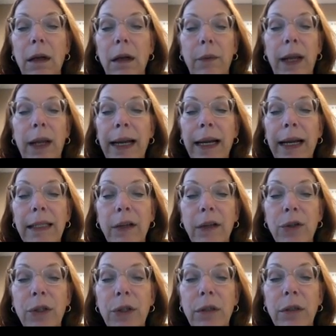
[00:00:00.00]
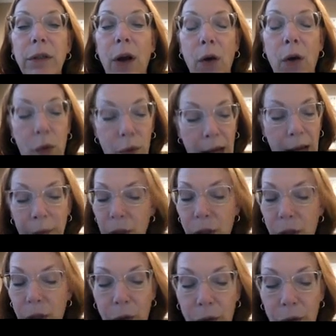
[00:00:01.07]
Well, I guess I'll just
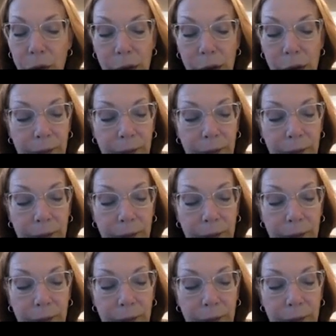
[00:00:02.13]
use